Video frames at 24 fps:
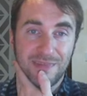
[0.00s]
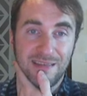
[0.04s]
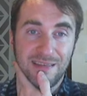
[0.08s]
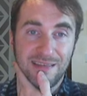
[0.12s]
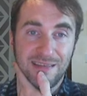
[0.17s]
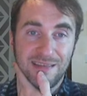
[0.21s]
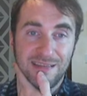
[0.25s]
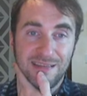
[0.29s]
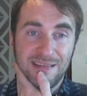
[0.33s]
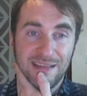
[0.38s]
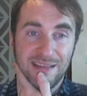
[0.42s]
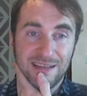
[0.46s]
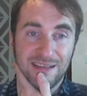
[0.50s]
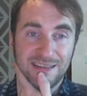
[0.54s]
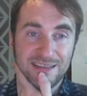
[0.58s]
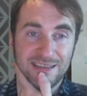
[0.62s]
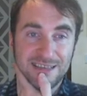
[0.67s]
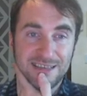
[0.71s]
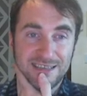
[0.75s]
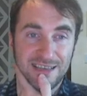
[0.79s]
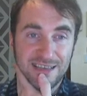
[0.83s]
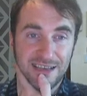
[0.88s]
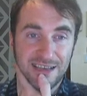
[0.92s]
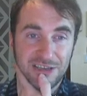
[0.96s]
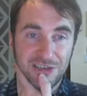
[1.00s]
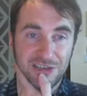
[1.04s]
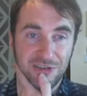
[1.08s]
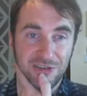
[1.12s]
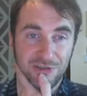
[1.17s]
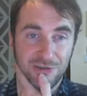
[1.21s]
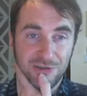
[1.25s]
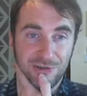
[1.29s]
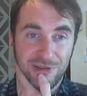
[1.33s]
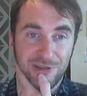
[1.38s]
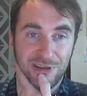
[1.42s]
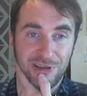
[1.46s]
like this section
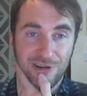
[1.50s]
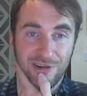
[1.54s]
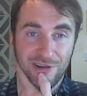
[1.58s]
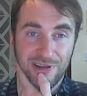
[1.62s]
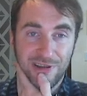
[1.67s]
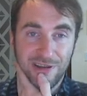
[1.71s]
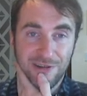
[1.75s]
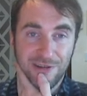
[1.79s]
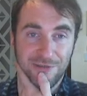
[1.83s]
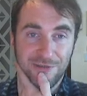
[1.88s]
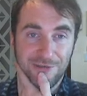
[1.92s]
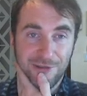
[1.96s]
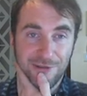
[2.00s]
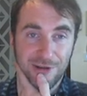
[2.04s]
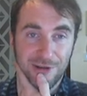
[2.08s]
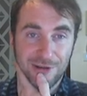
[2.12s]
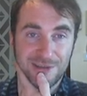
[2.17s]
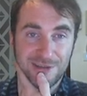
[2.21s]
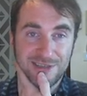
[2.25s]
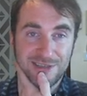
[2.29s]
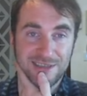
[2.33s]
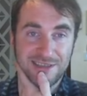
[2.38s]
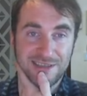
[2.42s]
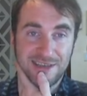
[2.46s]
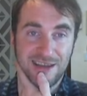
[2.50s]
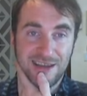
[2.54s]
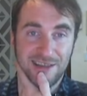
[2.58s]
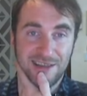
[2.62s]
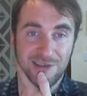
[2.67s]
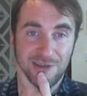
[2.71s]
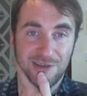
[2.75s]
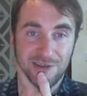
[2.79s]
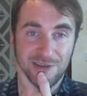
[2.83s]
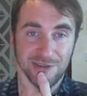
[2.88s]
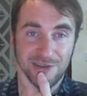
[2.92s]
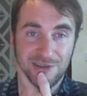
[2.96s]
earlier on foxes and on
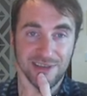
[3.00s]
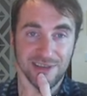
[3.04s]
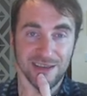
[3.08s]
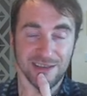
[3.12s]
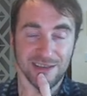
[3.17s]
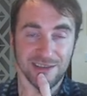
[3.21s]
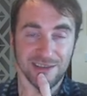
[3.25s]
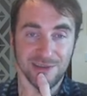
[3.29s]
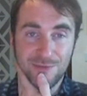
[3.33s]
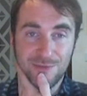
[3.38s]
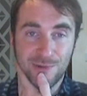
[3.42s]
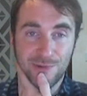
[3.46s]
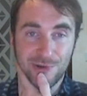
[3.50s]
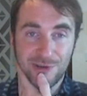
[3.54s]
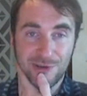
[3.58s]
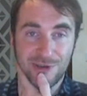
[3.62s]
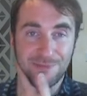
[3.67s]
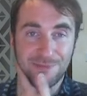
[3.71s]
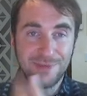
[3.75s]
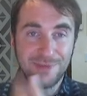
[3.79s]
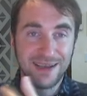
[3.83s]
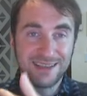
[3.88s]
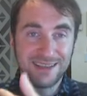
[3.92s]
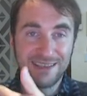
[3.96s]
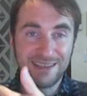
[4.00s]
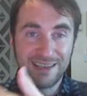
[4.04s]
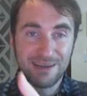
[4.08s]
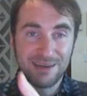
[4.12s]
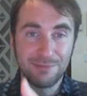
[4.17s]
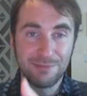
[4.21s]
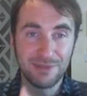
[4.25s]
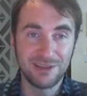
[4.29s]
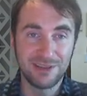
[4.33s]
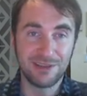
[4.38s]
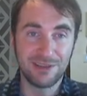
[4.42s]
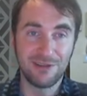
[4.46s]
their daily work might get a
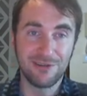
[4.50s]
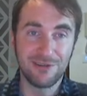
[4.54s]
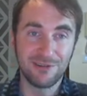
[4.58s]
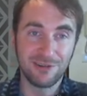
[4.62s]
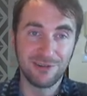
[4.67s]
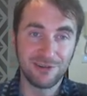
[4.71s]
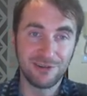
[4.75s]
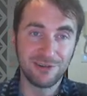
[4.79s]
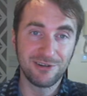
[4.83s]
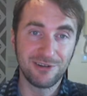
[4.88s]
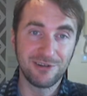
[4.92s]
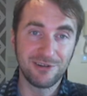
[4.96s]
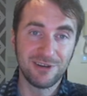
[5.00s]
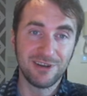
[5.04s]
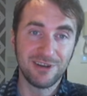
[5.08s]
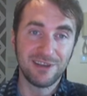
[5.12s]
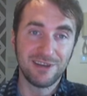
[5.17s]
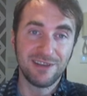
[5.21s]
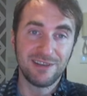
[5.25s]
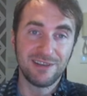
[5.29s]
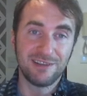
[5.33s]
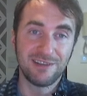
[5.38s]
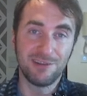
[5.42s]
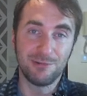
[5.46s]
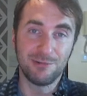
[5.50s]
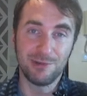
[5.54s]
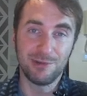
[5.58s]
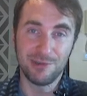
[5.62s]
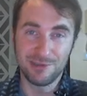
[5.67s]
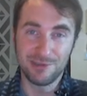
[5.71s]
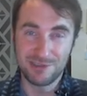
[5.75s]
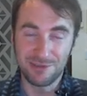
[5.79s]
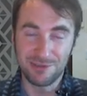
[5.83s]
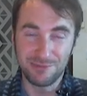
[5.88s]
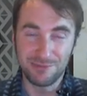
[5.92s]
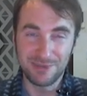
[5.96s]
bit longer. There will also
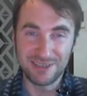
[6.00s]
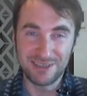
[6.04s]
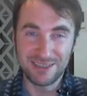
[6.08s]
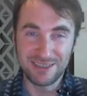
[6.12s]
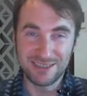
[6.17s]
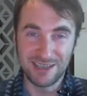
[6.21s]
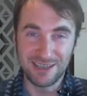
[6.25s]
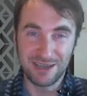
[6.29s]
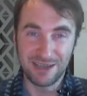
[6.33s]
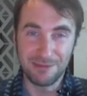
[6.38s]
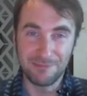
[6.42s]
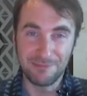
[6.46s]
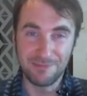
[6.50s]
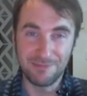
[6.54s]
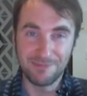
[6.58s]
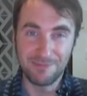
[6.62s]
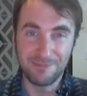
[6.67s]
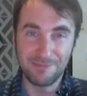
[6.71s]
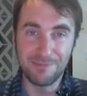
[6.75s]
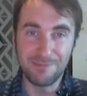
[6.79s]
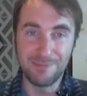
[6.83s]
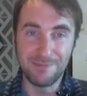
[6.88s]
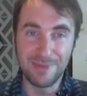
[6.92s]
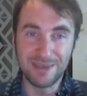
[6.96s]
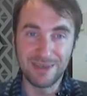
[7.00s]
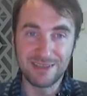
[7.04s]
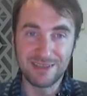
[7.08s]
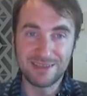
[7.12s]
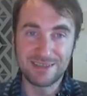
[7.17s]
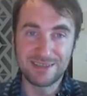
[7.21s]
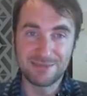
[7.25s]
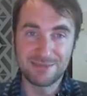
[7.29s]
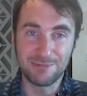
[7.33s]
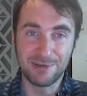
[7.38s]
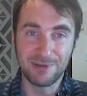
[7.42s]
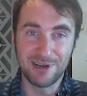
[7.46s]
be some bits
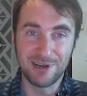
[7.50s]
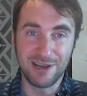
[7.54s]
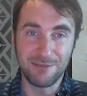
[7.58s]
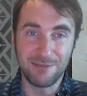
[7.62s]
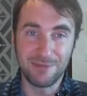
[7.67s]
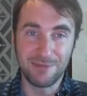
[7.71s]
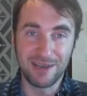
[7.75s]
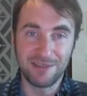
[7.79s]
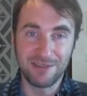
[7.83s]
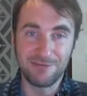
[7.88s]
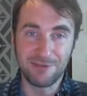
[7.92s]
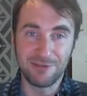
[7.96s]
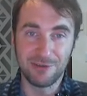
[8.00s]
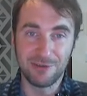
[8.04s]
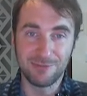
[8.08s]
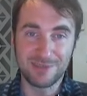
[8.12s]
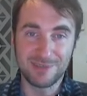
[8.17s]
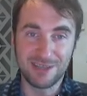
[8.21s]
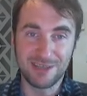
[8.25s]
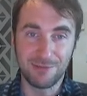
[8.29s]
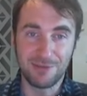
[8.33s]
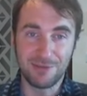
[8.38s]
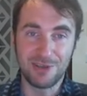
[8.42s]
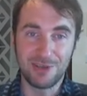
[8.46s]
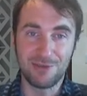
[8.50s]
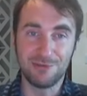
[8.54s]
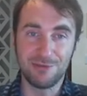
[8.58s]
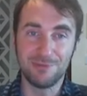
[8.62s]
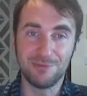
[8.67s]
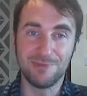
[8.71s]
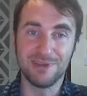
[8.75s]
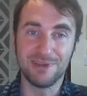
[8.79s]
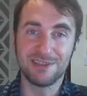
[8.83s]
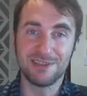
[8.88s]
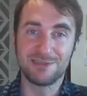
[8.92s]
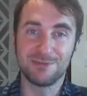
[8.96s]
where I might film some cute
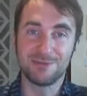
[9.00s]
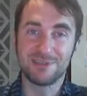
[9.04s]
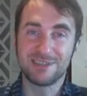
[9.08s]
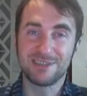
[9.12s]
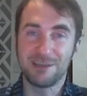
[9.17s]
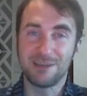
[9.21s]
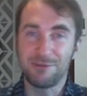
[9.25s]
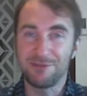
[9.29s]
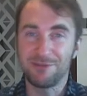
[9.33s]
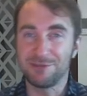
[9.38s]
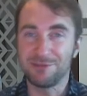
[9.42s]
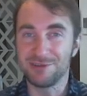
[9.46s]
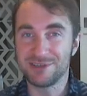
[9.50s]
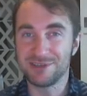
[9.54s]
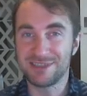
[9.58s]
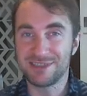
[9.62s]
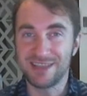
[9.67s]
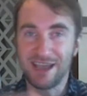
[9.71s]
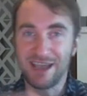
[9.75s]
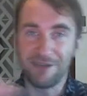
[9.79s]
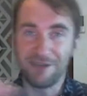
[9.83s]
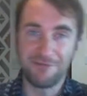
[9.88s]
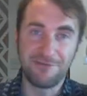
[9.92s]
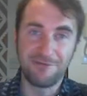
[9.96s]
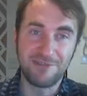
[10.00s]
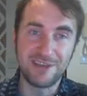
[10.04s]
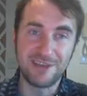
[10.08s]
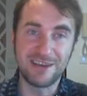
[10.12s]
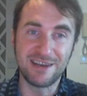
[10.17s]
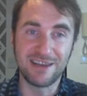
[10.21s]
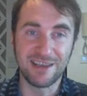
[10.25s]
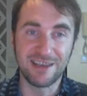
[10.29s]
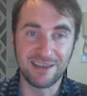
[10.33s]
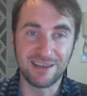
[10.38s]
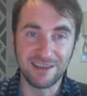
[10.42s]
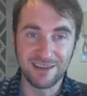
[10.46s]
bits with some of their staff
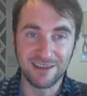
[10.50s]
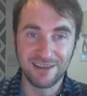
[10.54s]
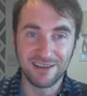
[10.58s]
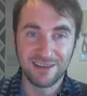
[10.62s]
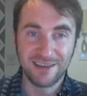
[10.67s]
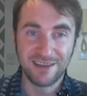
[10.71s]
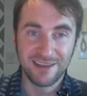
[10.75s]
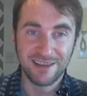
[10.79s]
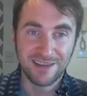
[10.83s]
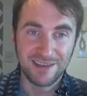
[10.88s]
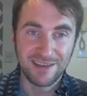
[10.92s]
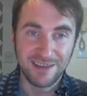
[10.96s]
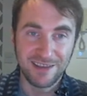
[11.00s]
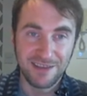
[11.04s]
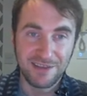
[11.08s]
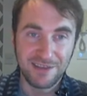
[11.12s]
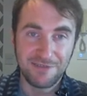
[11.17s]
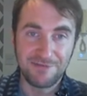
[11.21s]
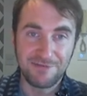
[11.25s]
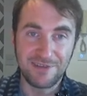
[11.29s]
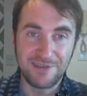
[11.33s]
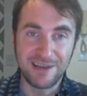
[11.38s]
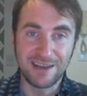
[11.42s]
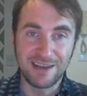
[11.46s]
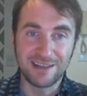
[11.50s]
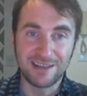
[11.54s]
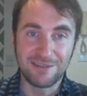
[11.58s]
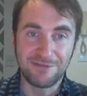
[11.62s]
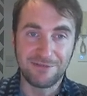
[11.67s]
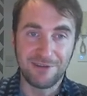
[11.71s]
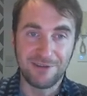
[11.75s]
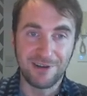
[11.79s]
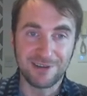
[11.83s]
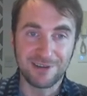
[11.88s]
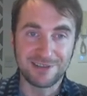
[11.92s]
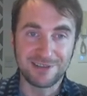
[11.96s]
feeding the
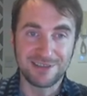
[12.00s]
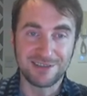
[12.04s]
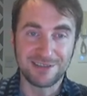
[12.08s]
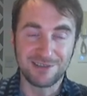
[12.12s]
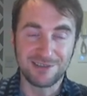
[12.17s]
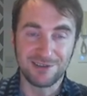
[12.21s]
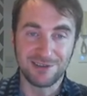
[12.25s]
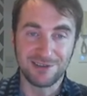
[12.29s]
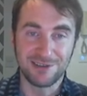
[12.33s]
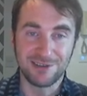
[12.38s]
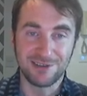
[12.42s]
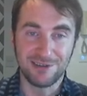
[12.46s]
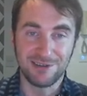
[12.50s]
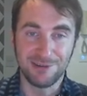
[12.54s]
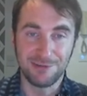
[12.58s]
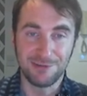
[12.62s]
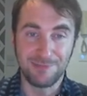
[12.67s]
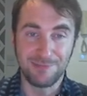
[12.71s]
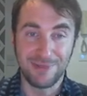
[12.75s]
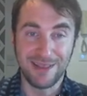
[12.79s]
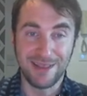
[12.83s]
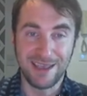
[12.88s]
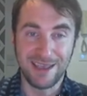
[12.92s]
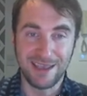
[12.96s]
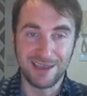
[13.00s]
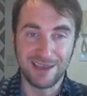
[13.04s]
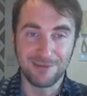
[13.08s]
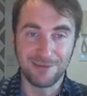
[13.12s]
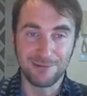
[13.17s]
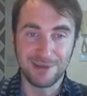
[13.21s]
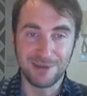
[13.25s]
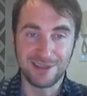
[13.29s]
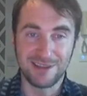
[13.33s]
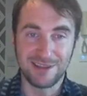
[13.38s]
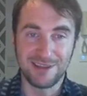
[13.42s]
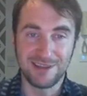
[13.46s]
foxes or playing
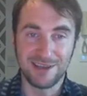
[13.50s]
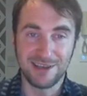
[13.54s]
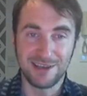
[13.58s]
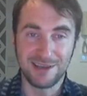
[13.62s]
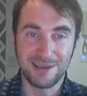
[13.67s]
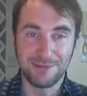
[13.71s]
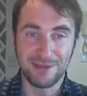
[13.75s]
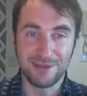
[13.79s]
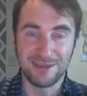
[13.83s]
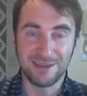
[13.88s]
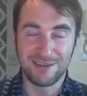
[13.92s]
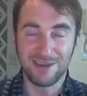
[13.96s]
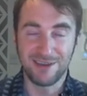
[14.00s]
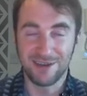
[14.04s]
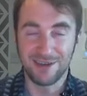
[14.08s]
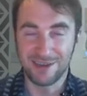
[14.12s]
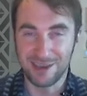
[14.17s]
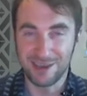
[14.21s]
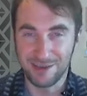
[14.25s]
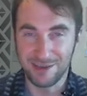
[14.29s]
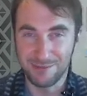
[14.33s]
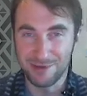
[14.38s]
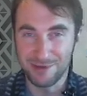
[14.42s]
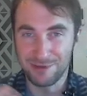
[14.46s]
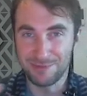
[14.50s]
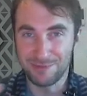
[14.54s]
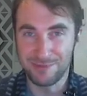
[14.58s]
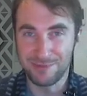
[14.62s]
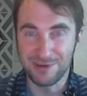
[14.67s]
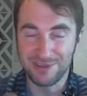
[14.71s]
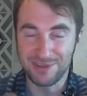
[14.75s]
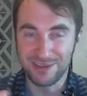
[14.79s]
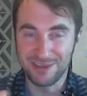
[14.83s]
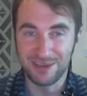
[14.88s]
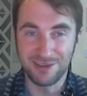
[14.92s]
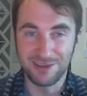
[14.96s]
with them and talking about
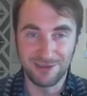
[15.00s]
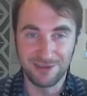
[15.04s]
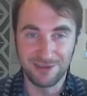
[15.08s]
particular